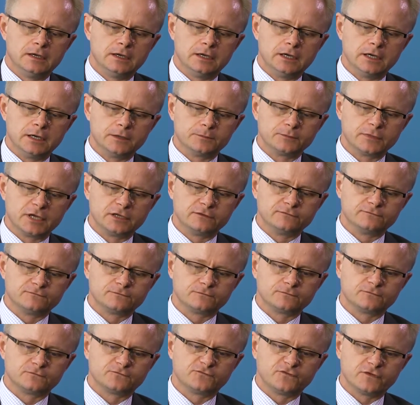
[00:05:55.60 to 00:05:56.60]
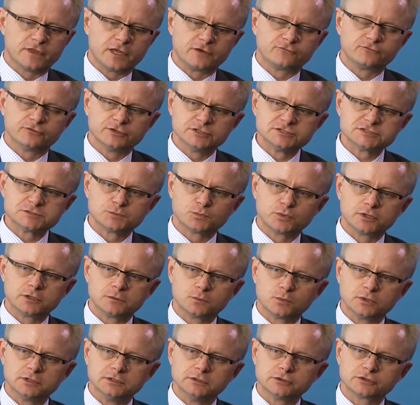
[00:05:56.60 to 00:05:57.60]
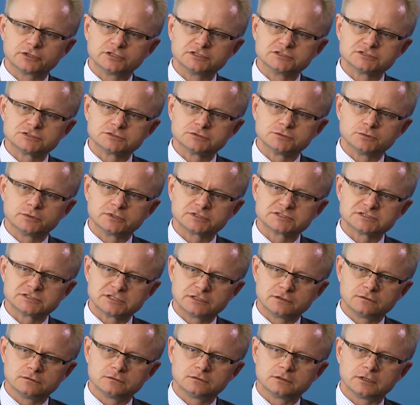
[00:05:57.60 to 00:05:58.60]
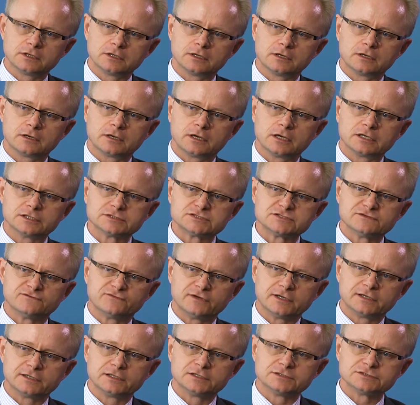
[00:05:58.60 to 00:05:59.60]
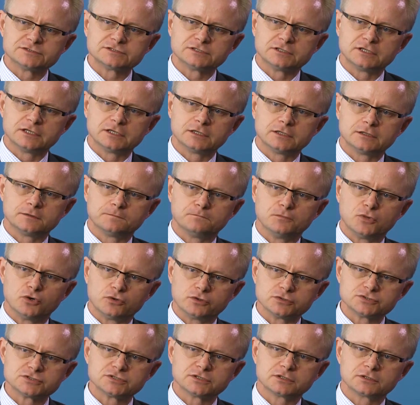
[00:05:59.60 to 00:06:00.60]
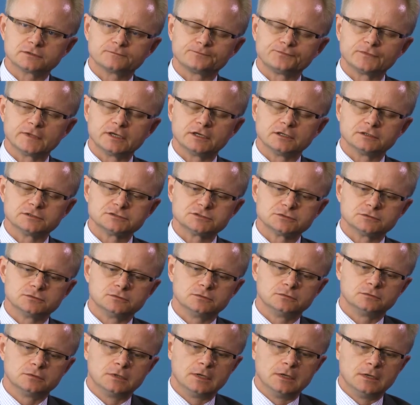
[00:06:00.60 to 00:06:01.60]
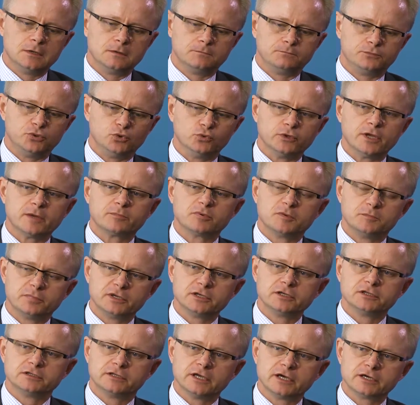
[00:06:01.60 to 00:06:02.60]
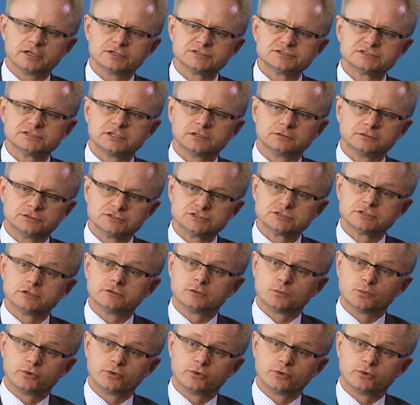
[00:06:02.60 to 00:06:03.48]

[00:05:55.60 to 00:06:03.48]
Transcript: Um, and for that reason, we're, we're looking to extend uh, our surveillance and our monitoring uh, to build up a better data set and so that